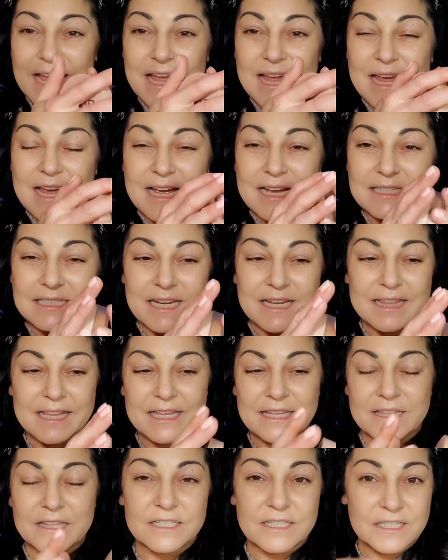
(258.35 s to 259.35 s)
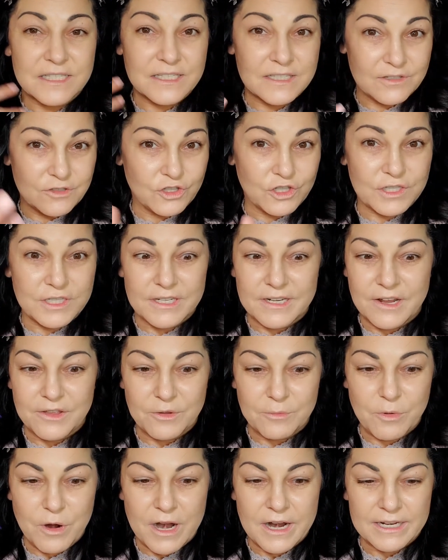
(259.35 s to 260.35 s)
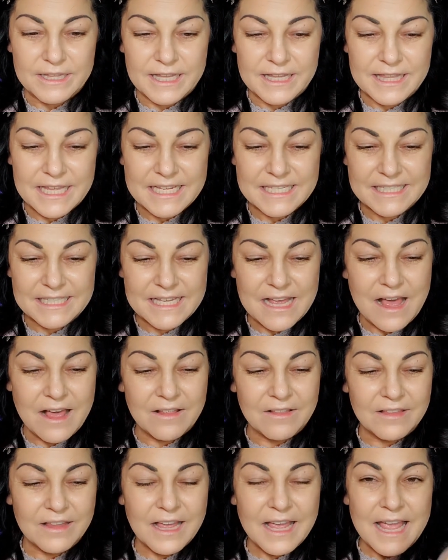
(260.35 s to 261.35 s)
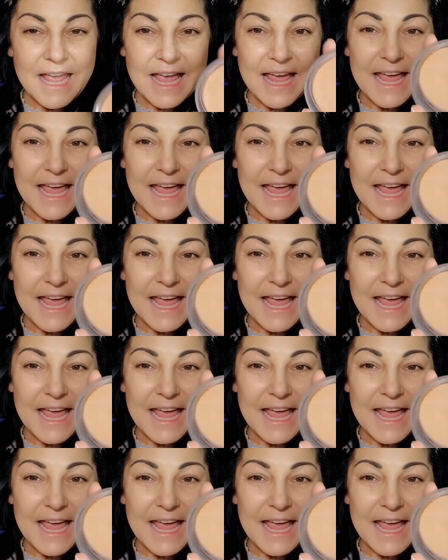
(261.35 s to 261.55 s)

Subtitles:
And I think this is just another product that they sell.